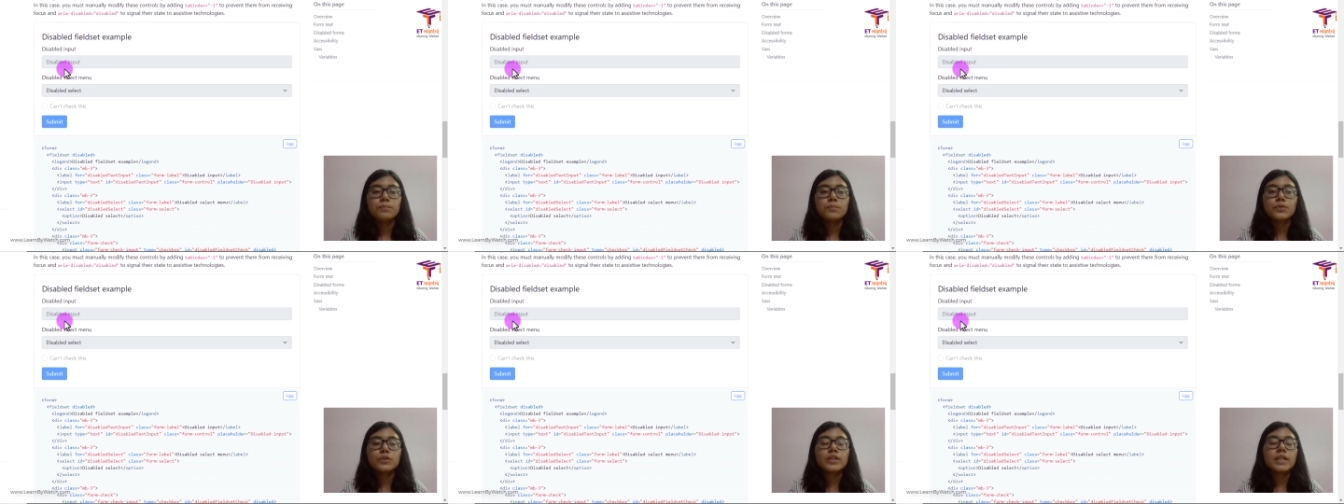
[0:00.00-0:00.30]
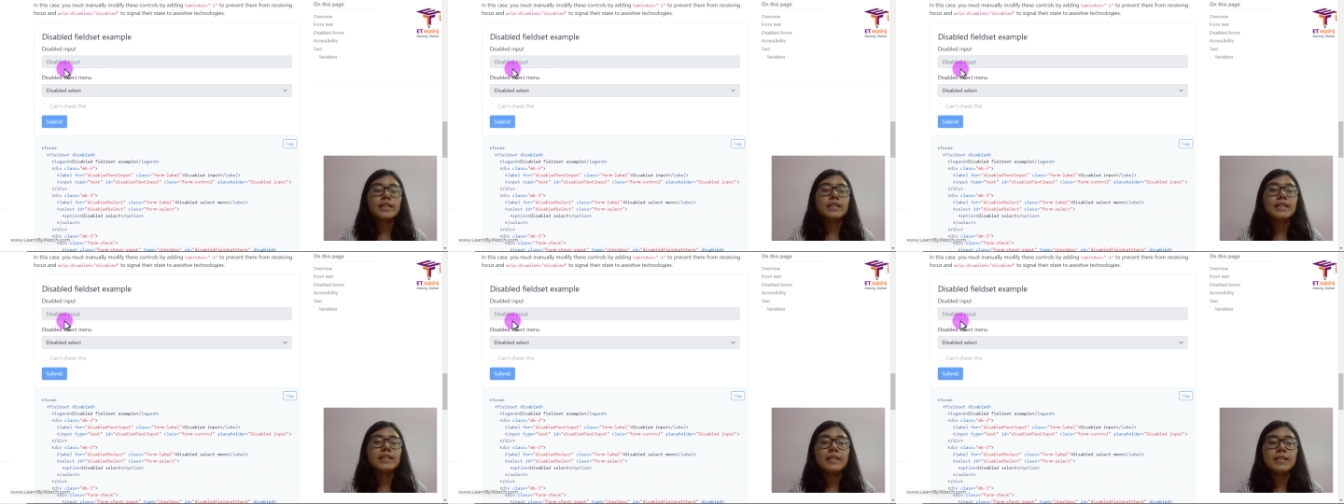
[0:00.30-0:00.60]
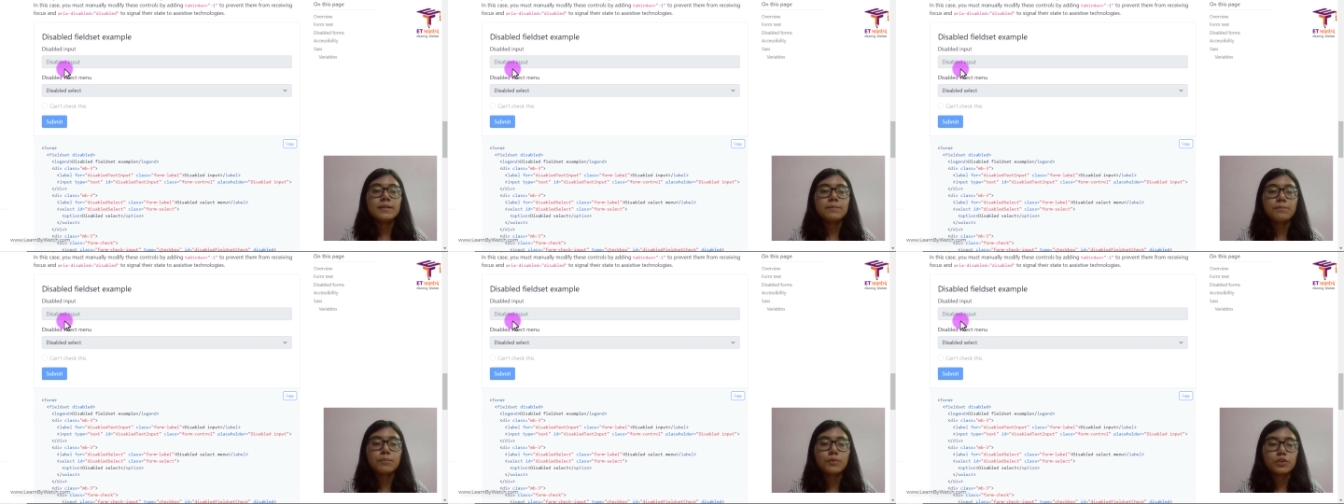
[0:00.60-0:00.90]
put any
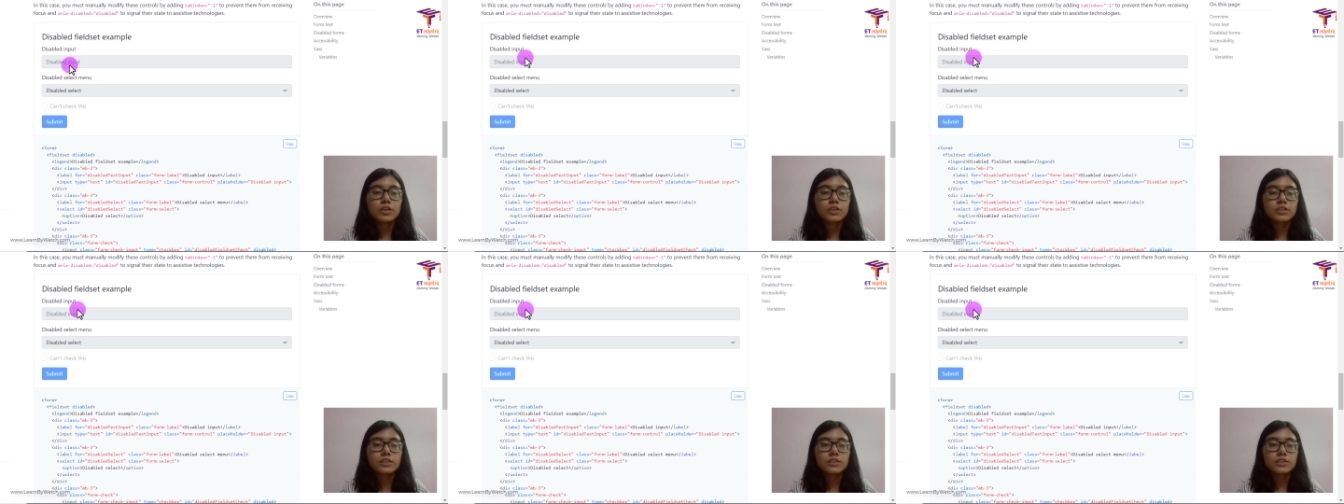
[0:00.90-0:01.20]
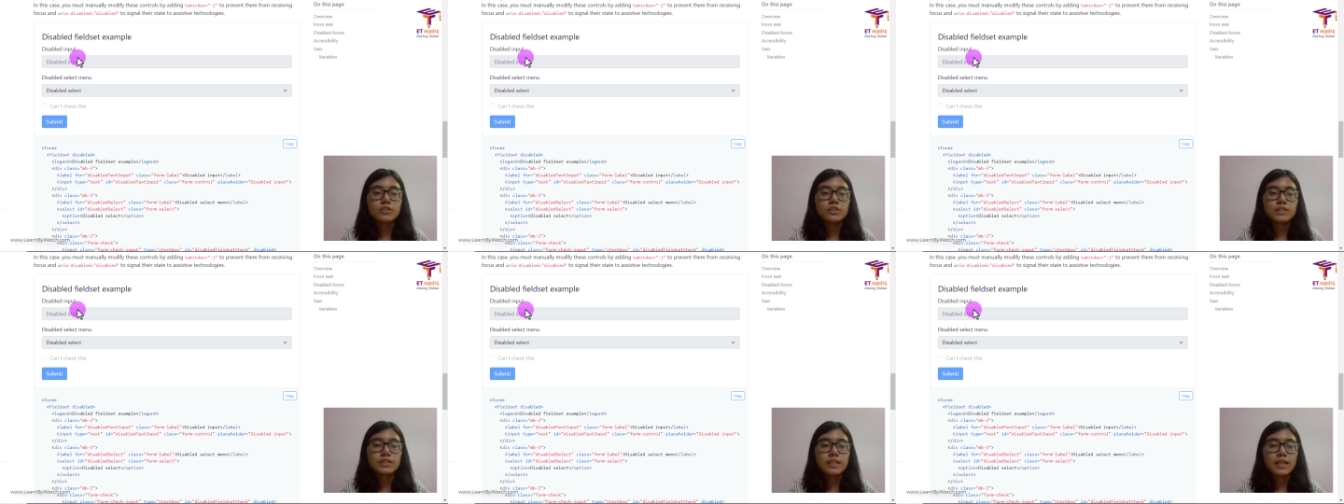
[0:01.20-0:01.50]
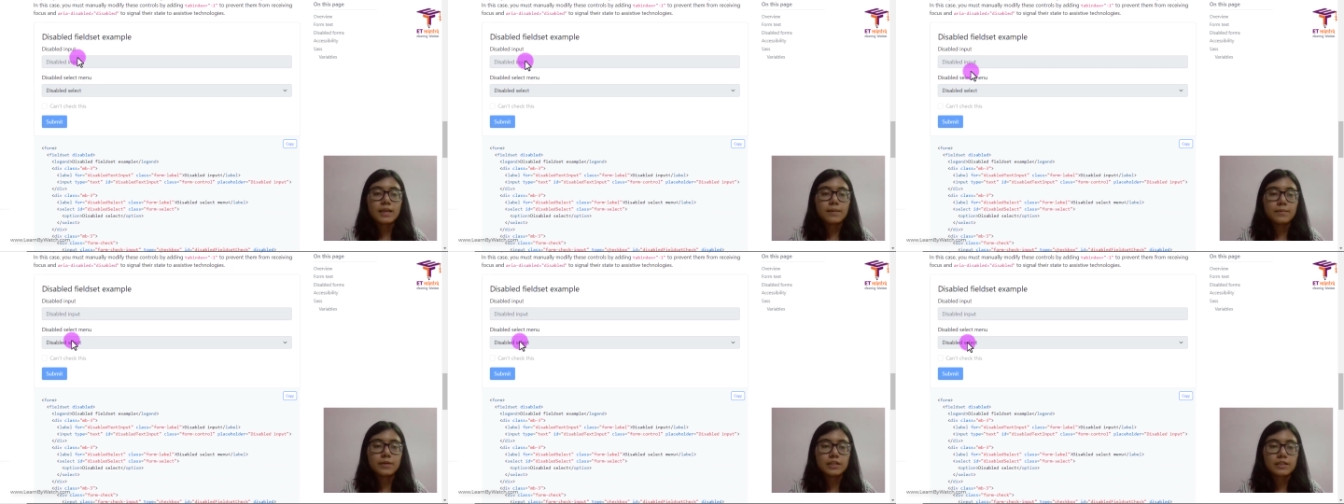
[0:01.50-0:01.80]
input. It's
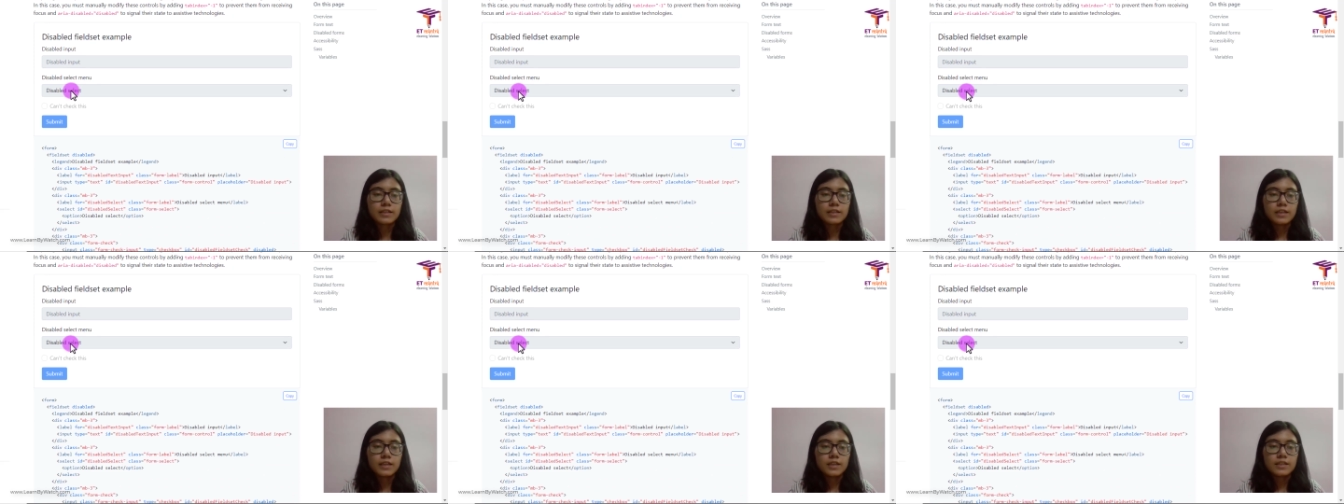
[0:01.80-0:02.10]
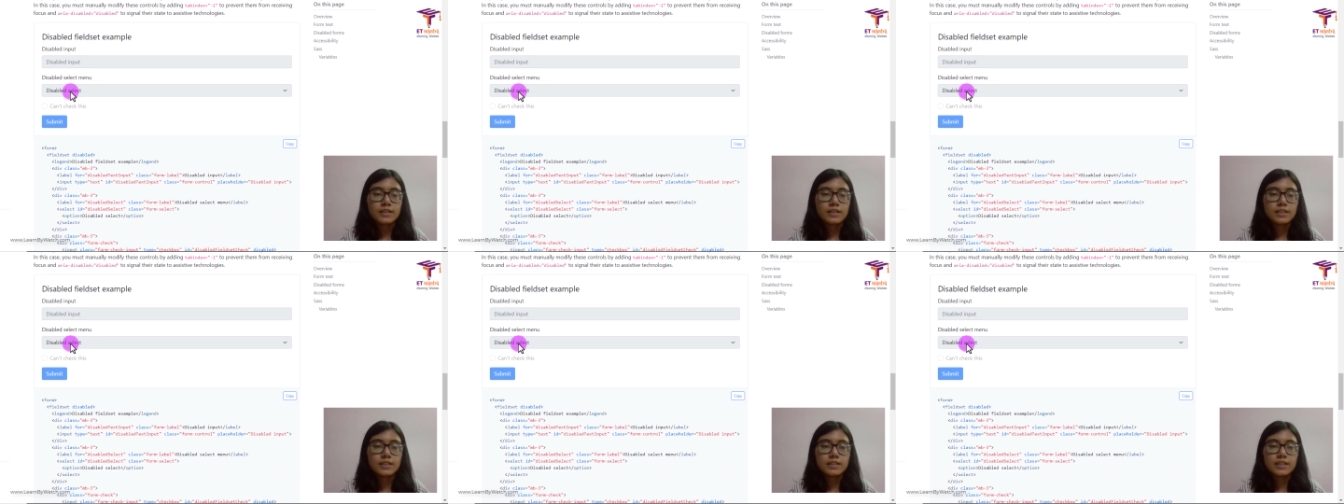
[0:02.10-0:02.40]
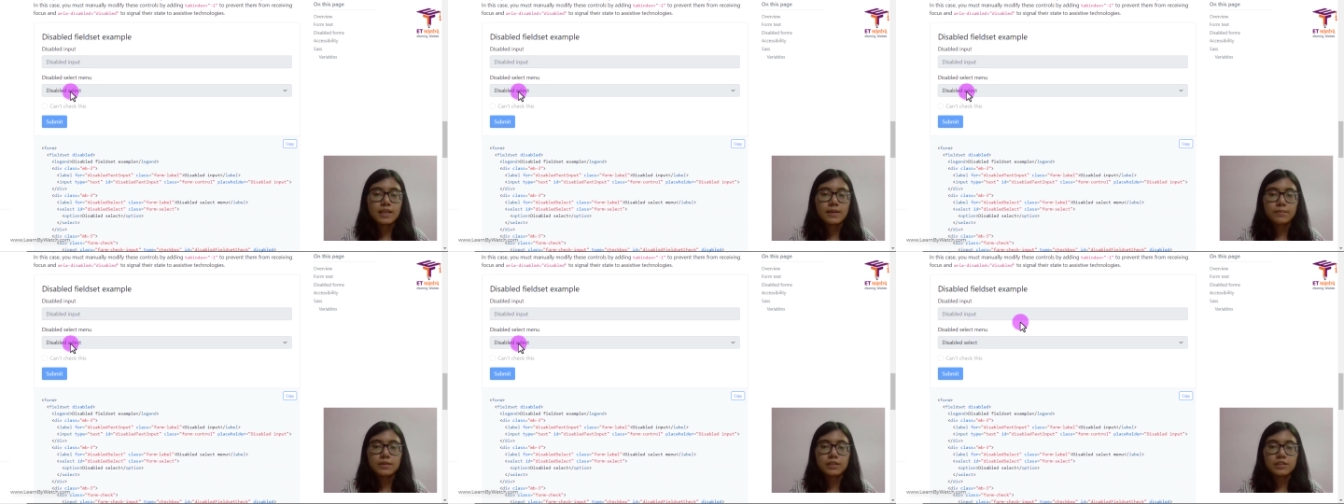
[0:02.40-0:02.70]
disabled to
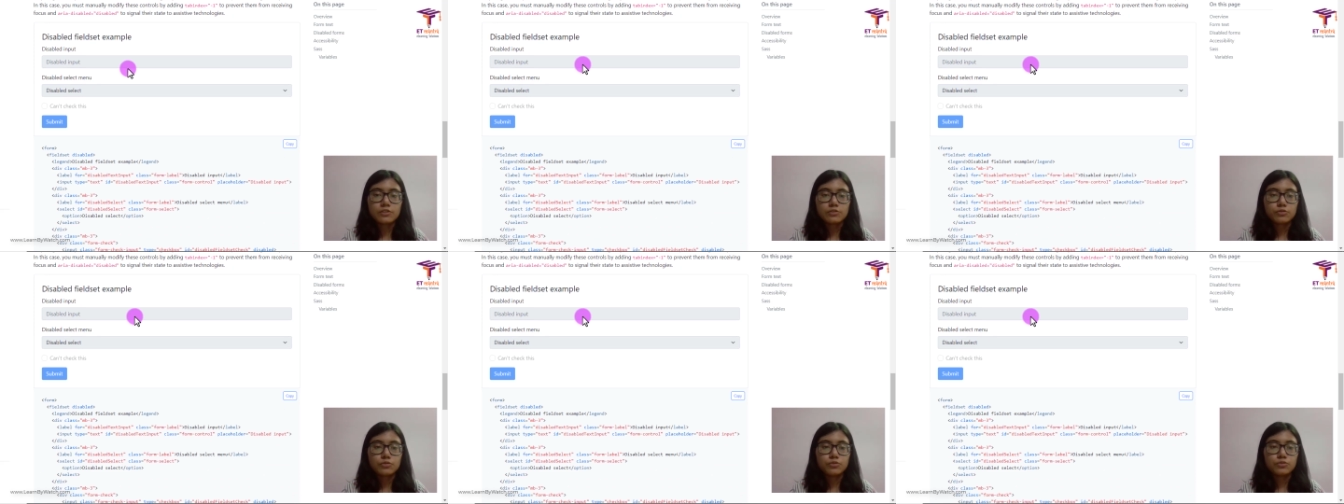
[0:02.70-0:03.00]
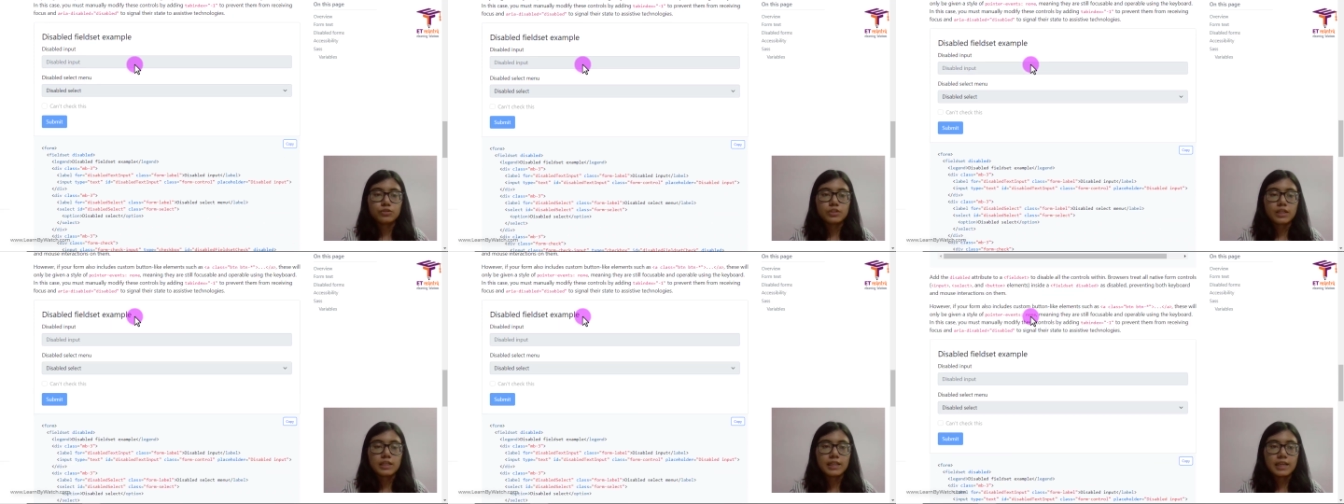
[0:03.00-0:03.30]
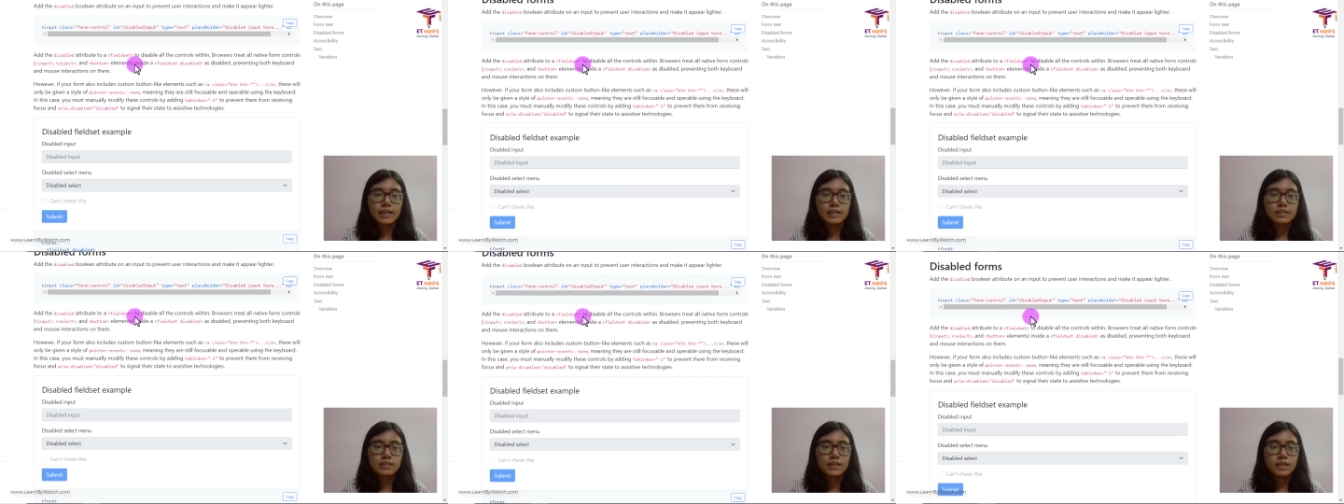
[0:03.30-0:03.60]

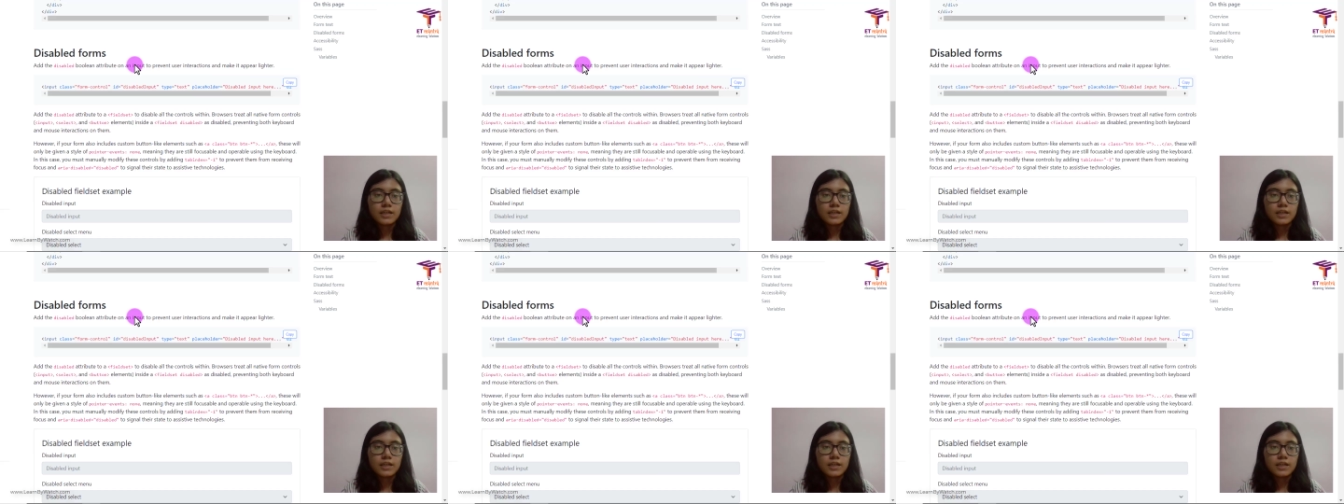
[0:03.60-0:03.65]
select.